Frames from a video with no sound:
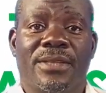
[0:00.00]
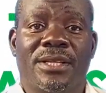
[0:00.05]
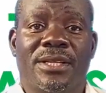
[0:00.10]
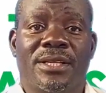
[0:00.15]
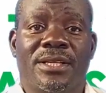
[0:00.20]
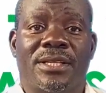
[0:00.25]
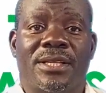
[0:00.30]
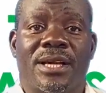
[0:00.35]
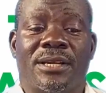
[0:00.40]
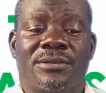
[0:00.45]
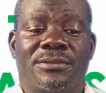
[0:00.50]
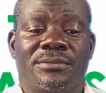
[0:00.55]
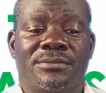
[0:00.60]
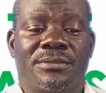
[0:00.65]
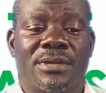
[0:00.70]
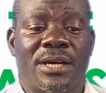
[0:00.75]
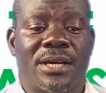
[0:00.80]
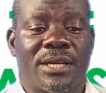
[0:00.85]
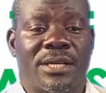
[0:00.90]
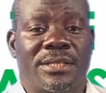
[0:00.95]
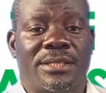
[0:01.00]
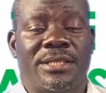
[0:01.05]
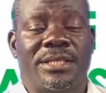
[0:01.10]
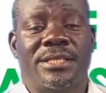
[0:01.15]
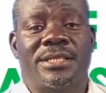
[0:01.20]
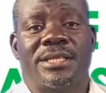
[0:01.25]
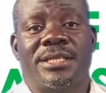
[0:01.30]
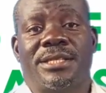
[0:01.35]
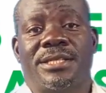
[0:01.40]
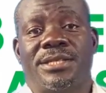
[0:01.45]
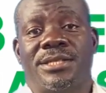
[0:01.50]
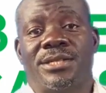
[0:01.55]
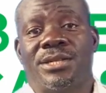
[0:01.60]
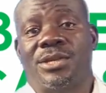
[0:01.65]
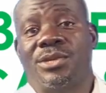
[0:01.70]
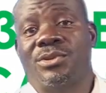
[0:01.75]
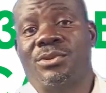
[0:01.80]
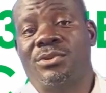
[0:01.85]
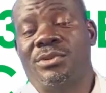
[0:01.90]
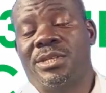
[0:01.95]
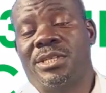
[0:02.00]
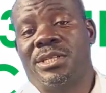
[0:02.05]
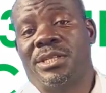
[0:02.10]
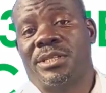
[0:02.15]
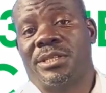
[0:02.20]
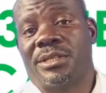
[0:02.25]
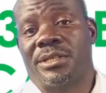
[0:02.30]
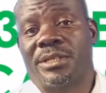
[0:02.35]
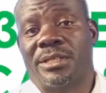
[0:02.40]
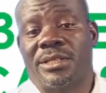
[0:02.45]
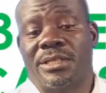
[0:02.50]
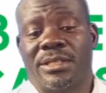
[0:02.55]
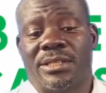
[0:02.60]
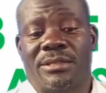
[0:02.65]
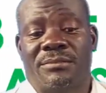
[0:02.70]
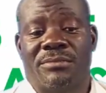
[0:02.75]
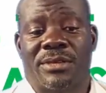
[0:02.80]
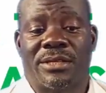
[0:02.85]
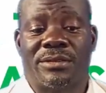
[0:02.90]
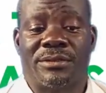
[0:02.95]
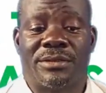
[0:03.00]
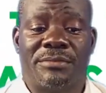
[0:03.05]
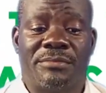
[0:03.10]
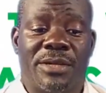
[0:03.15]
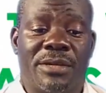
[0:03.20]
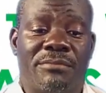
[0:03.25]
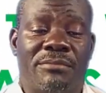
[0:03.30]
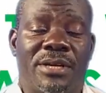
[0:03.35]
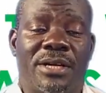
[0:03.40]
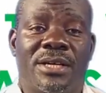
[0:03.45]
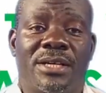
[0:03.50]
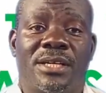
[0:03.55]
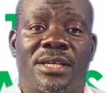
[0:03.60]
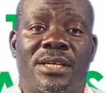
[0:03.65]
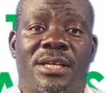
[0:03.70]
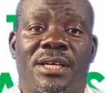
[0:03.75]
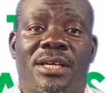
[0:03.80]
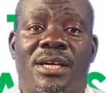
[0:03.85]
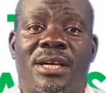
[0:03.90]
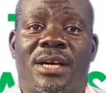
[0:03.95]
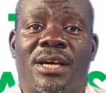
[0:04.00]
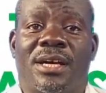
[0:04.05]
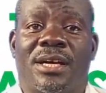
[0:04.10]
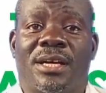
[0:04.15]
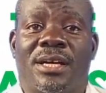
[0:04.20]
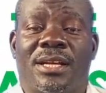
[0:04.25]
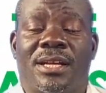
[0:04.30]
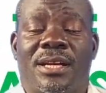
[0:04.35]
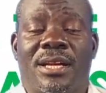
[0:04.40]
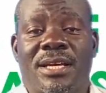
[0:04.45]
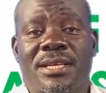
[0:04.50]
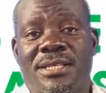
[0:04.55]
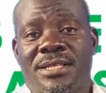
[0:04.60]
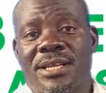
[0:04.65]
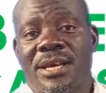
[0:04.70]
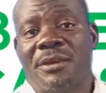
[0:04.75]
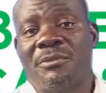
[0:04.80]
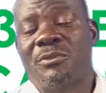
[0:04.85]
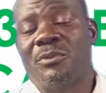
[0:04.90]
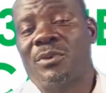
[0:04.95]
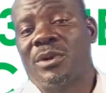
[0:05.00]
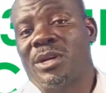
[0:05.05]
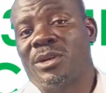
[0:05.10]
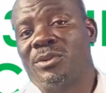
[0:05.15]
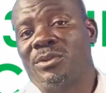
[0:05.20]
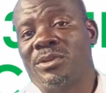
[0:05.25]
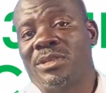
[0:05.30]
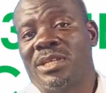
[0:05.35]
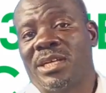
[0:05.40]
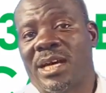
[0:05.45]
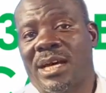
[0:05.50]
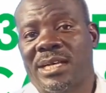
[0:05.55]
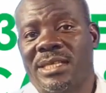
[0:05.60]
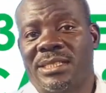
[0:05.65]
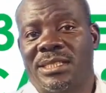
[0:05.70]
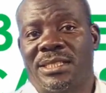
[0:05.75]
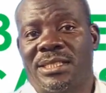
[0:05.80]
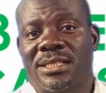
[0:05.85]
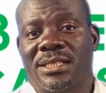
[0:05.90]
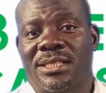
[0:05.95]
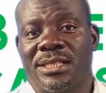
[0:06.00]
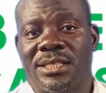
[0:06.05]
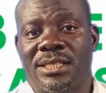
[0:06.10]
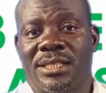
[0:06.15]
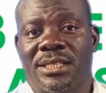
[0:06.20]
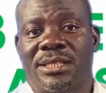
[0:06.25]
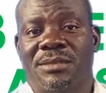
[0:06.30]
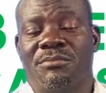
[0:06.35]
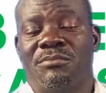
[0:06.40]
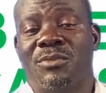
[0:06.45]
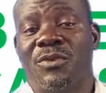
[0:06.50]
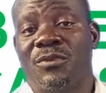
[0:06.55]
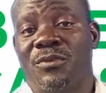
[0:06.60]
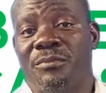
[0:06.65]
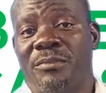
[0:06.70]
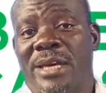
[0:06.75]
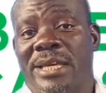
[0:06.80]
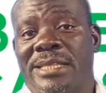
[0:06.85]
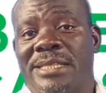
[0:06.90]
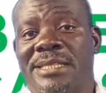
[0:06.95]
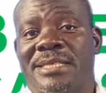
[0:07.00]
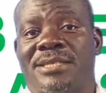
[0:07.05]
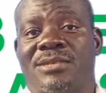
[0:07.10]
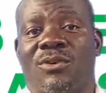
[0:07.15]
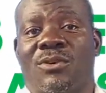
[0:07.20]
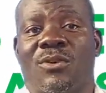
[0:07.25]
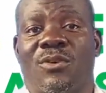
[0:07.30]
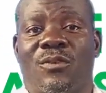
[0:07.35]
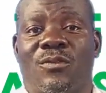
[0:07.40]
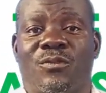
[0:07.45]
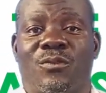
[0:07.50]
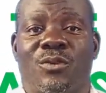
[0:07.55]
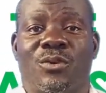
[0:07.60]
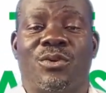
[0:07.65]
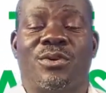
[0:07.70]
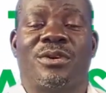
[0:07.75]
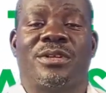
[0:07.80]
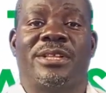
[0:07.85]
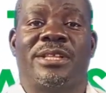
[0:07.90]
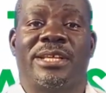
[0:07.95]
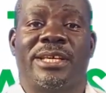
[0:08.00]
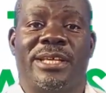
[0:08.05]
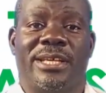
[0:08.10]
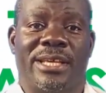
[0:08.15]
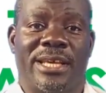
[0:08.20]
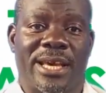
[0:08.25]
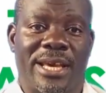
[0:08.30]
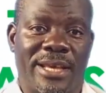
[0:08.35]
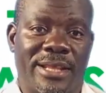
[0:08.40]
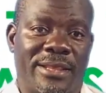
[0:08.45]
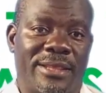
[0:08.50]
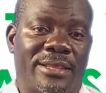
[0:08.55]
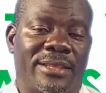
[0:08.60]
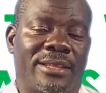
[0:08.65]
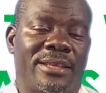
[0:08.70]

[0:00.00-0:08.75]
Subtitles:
Now, this is unit 3. Remember, last time we were looking at the movements of the earth.